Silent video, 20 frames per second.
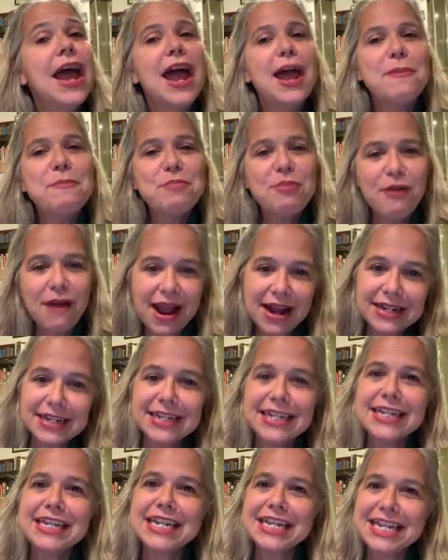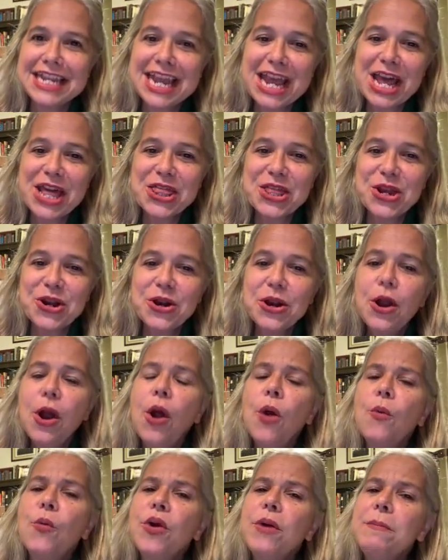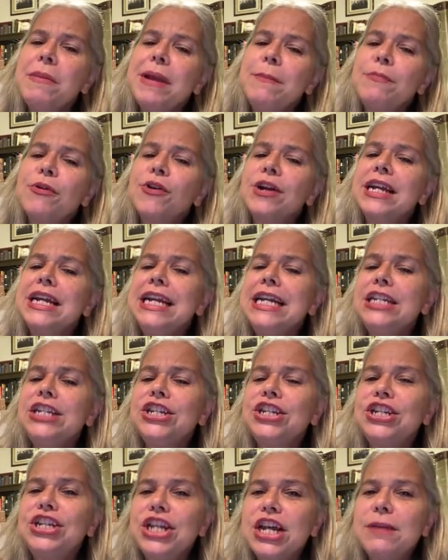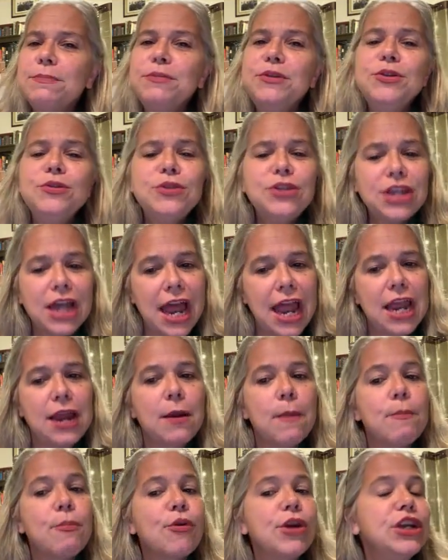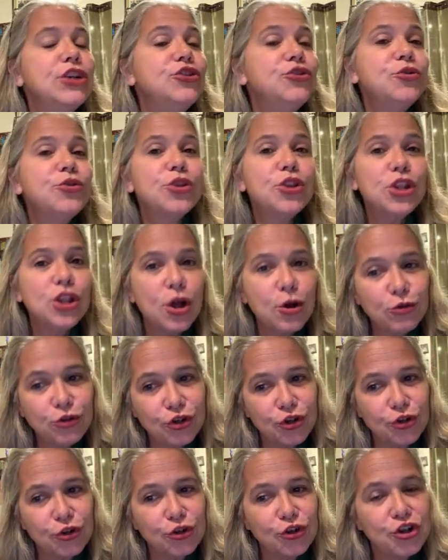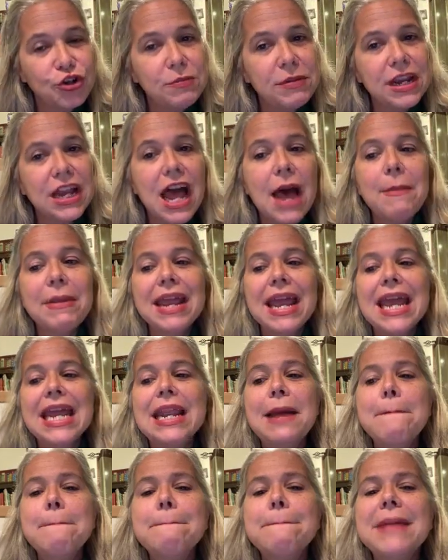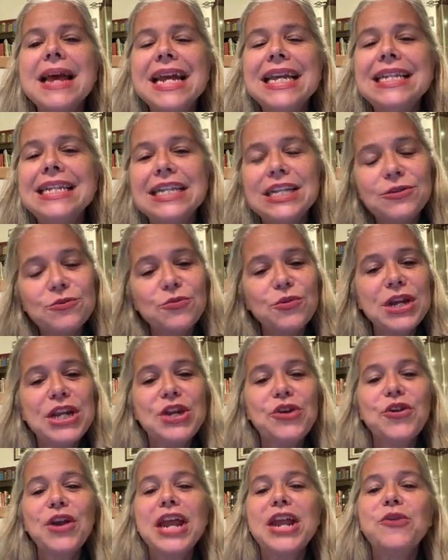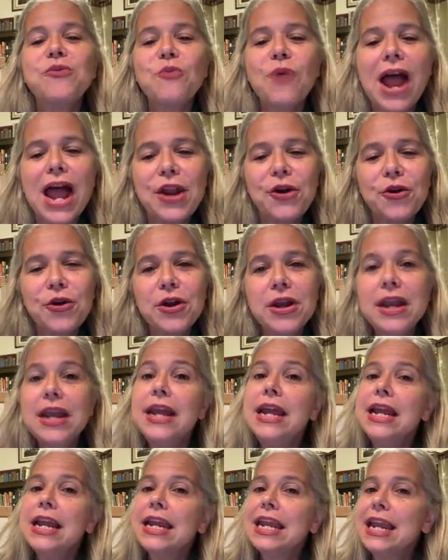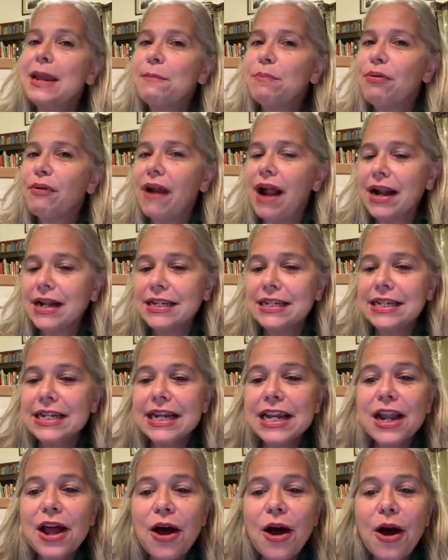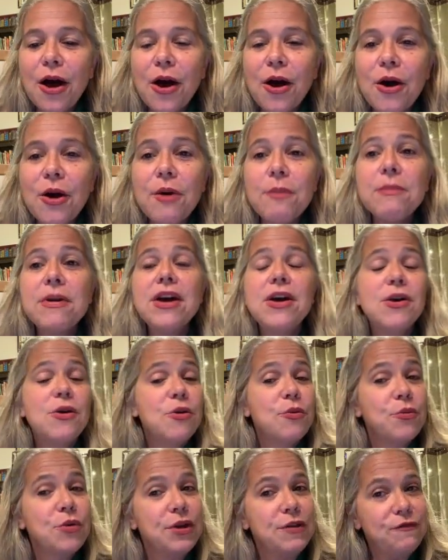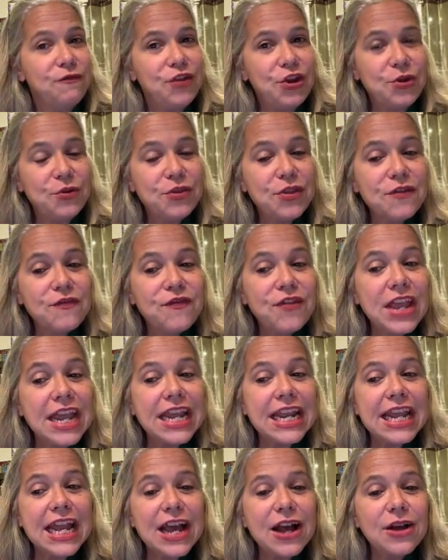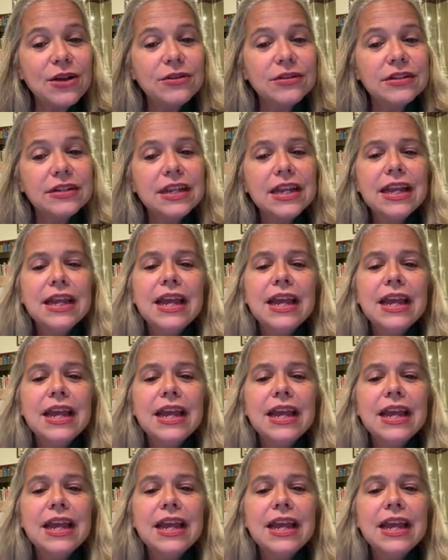and practiced together. Remember, each step you take brings you closer to becoming an amazing reader and writer. Keep practicing at home, review the videos,